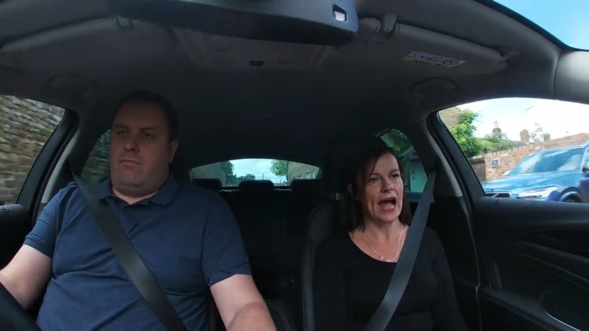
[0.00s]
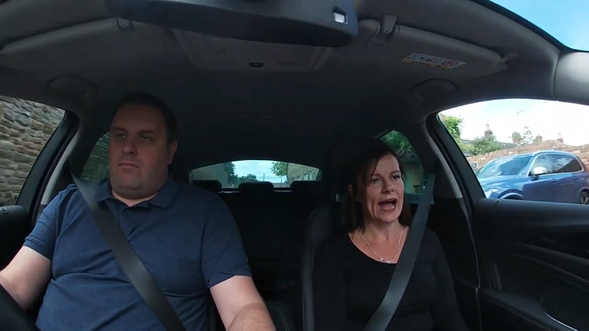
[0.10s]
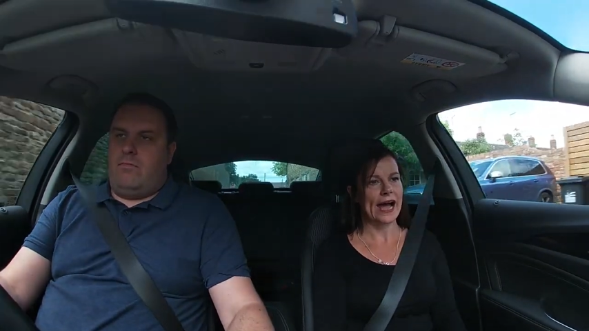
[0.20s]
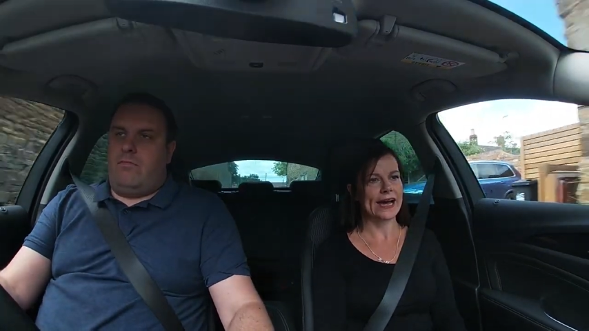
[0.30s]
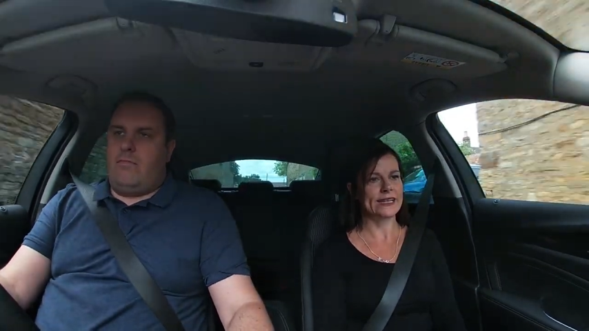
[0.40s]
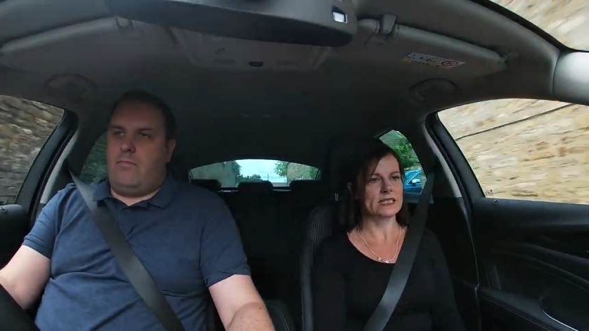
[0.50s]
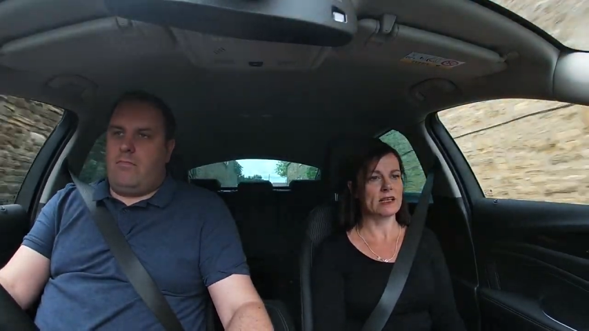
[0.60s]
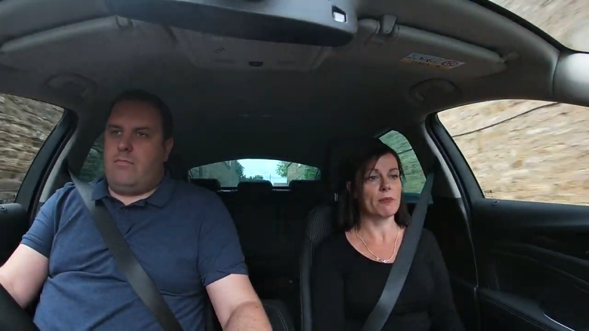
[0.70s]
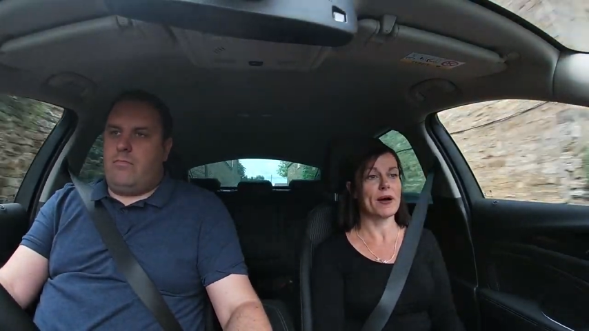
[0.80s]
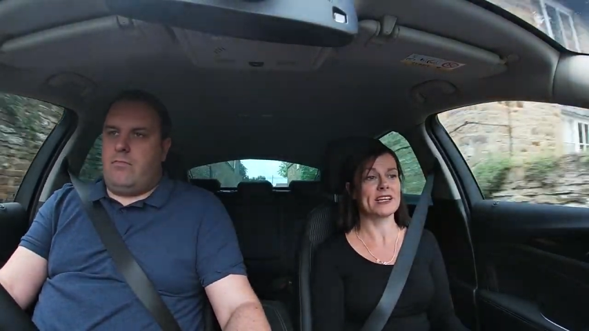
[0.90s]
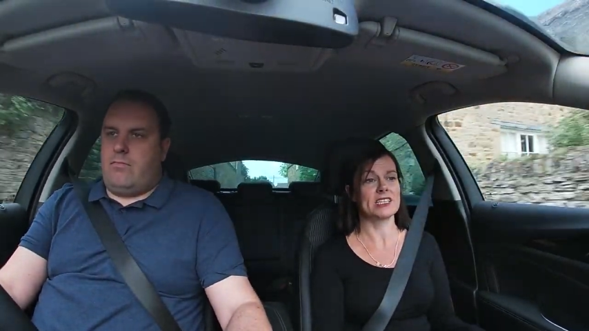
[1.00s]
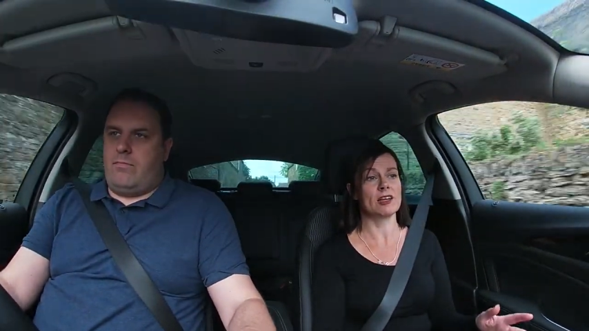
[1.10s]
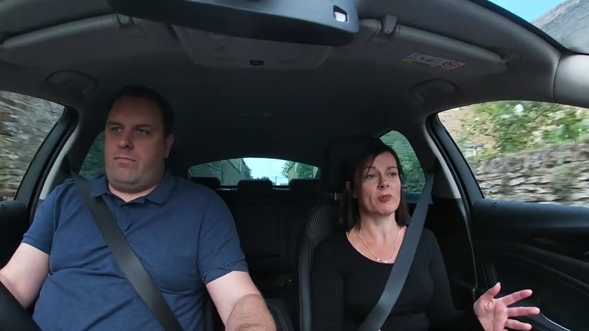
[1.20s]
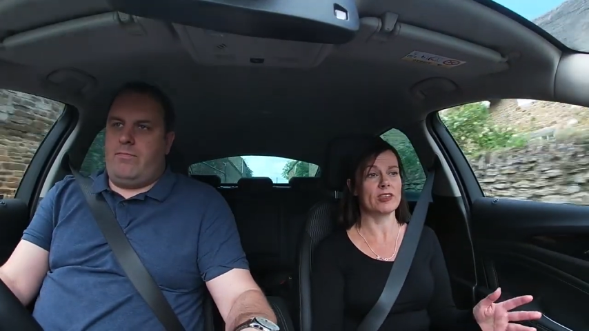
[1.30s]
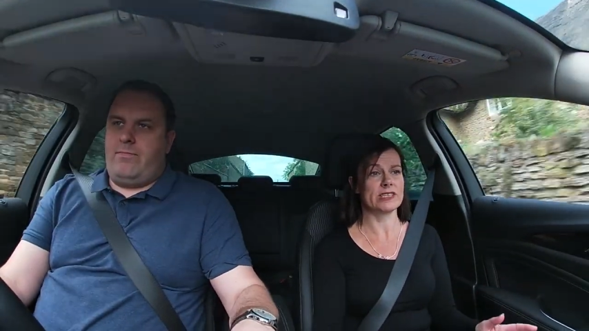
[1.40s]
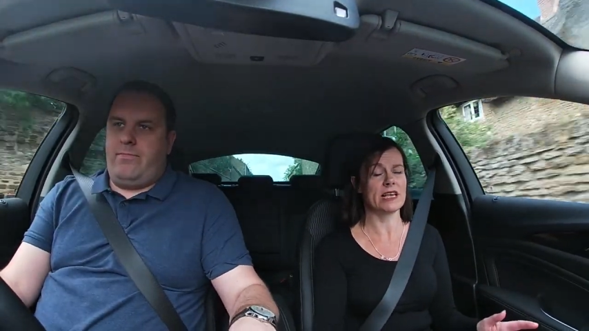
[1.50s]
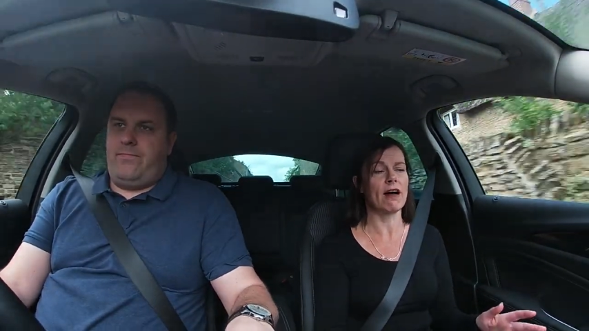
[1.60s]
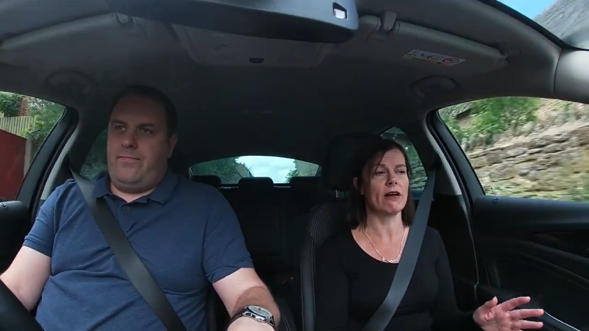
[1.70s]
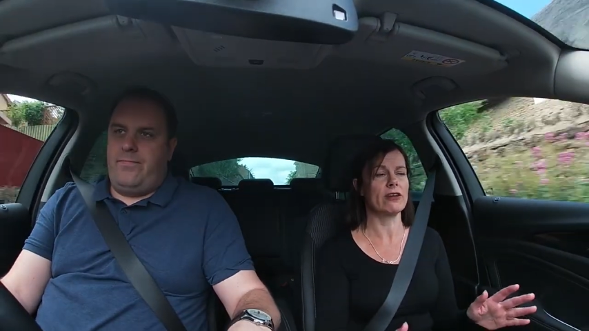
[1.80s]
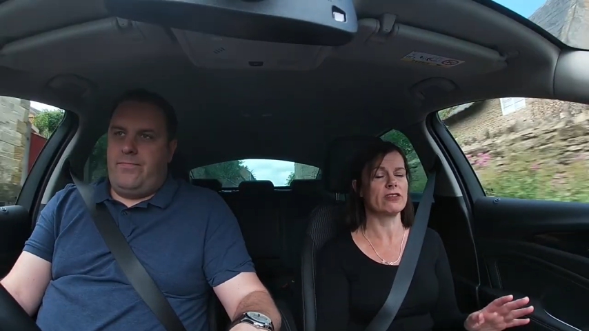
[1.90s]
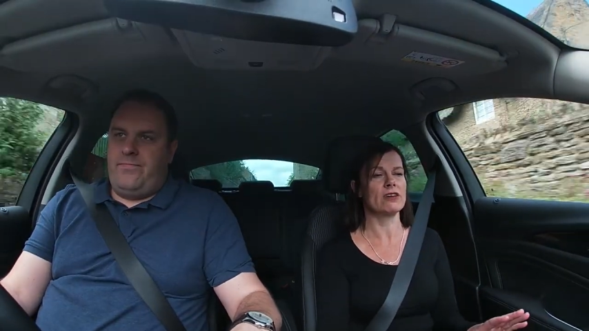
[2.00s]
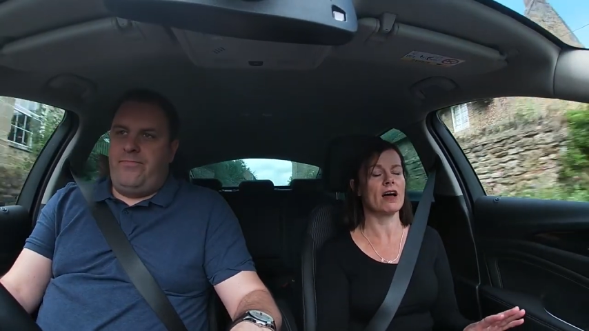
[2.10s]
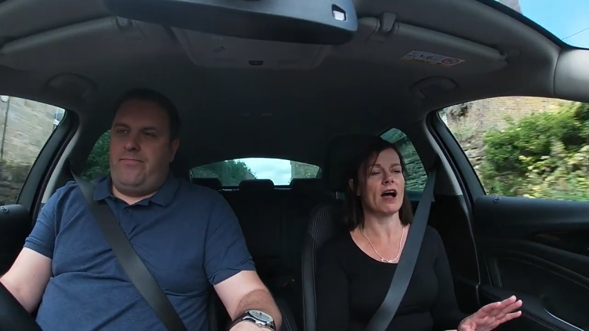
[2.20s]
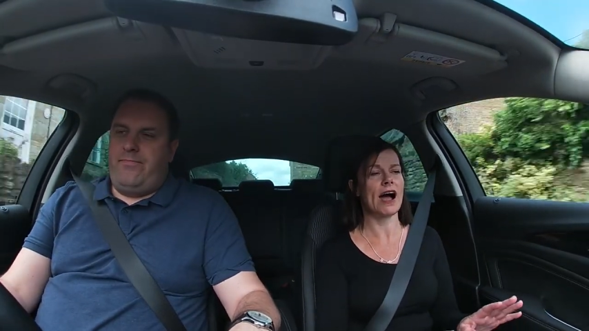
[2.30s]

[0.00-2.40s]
Speaker 1: and I'm passionate about the town.